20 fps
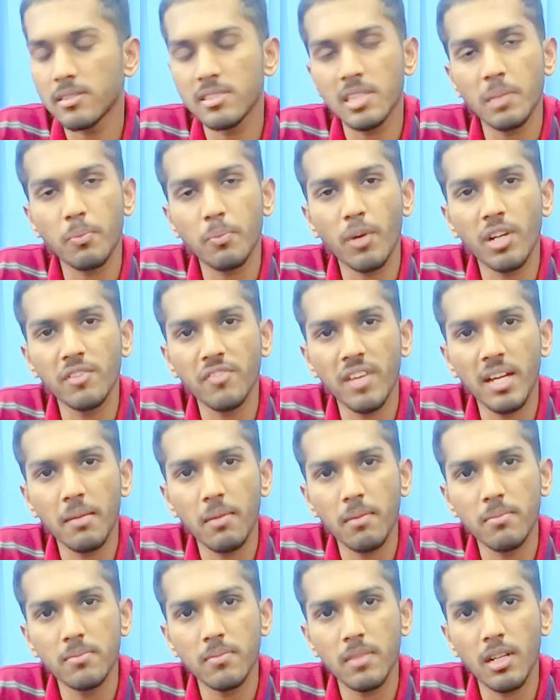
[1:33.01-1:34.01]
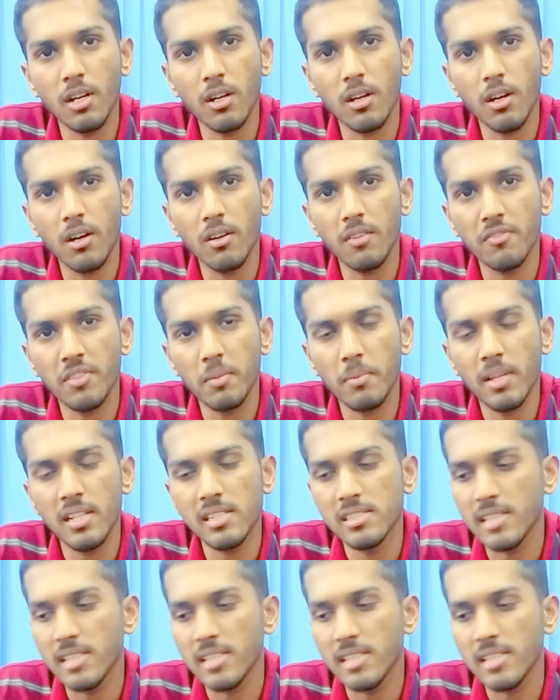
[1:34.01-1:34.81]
3.5 female